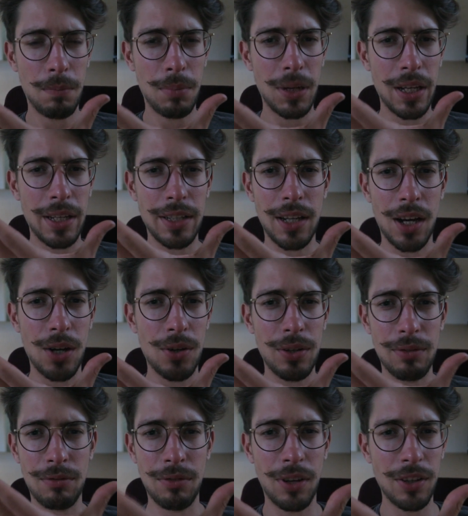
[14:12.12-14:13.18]
played out
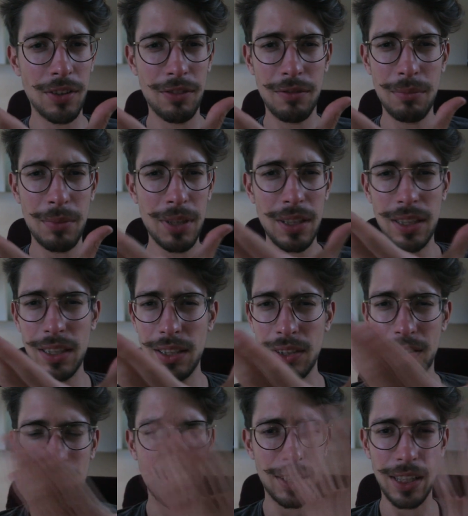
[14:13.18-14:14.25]
in front of me,
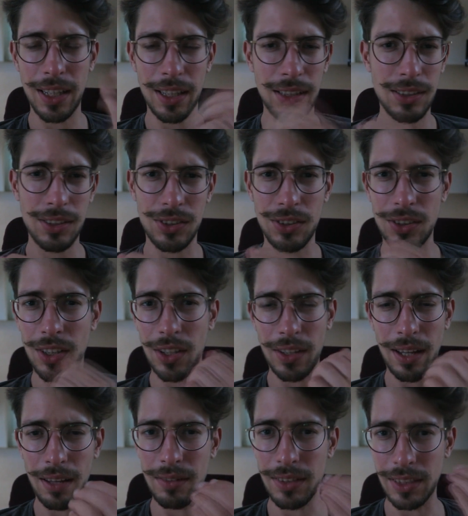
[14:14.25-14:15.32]
or yeah, just not
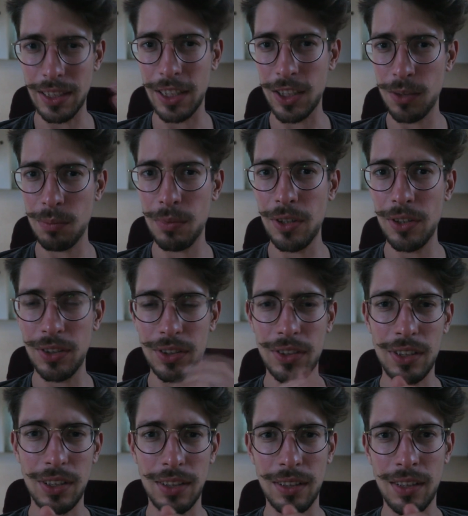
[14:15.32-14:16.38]
having the
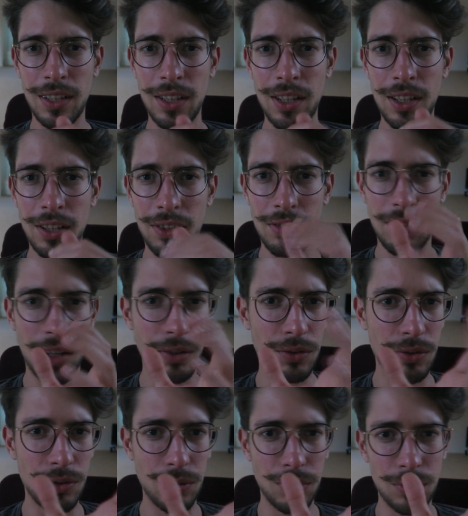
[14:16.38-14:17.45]
experience. And now
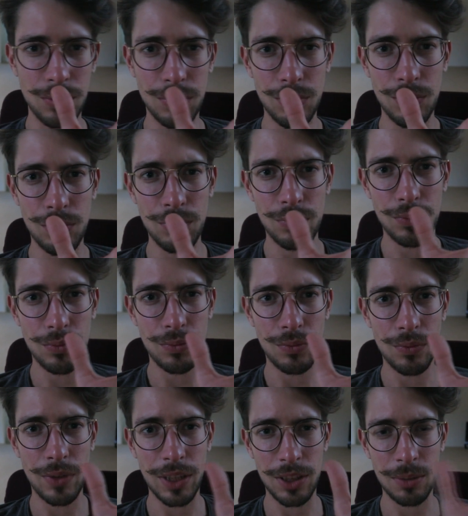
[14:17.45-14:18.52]
through
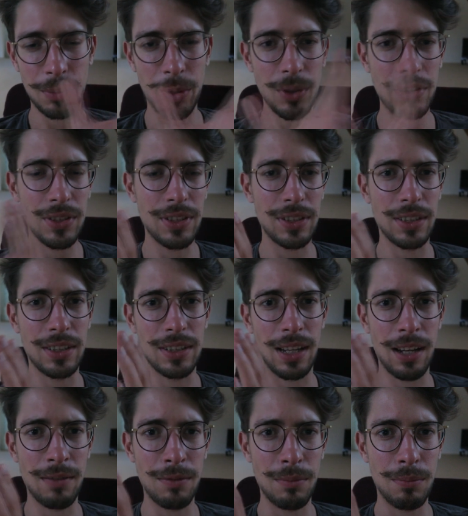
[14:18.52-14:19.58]
experiencing this, I
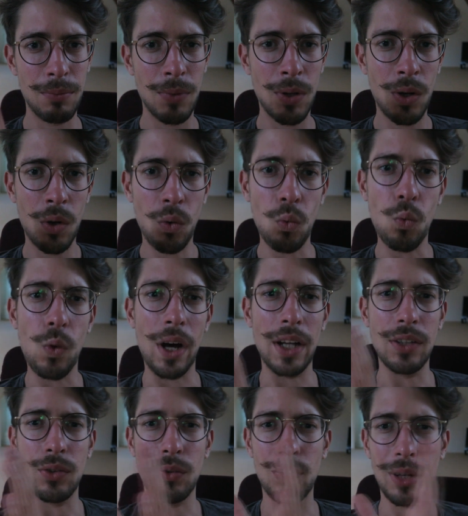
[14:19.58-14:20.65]
have a
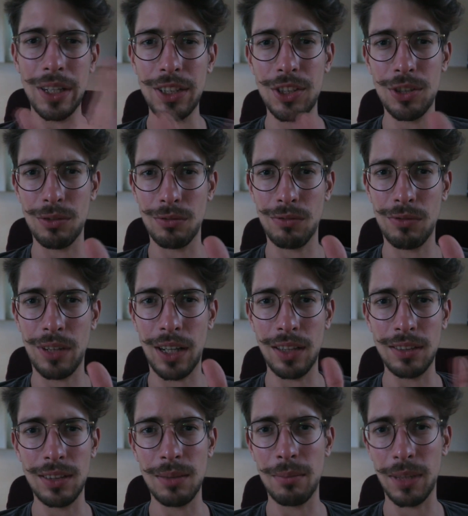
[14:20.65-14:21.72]
wider range of
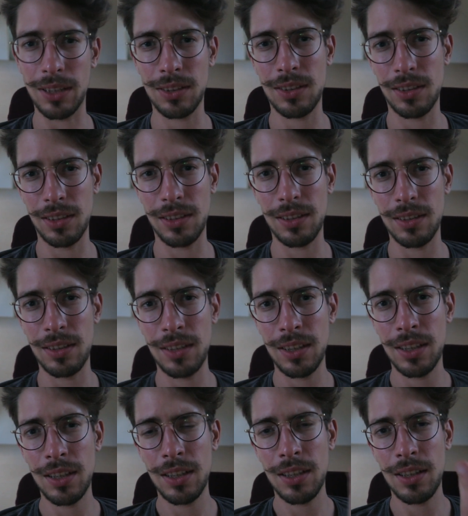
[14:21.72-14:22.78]
healthy masculine
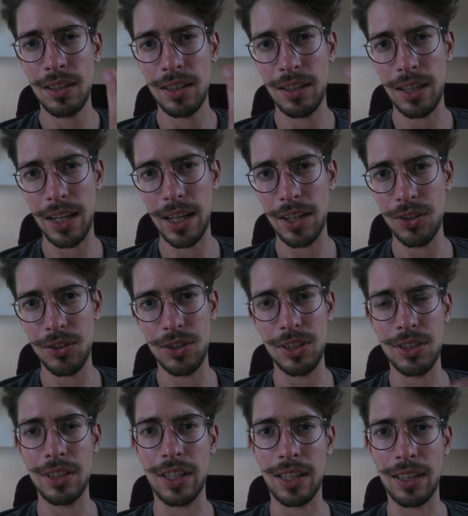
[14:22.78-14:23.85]

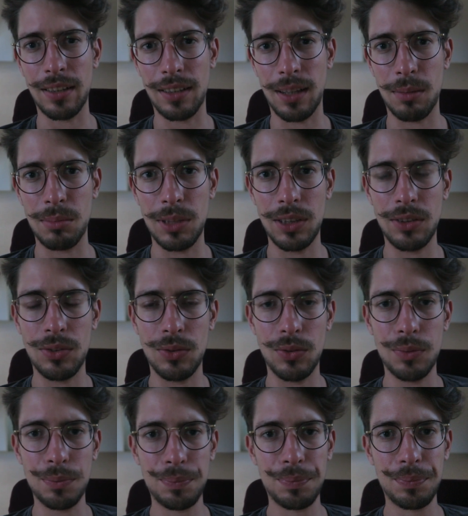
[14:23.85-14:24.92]
energies I can tap into,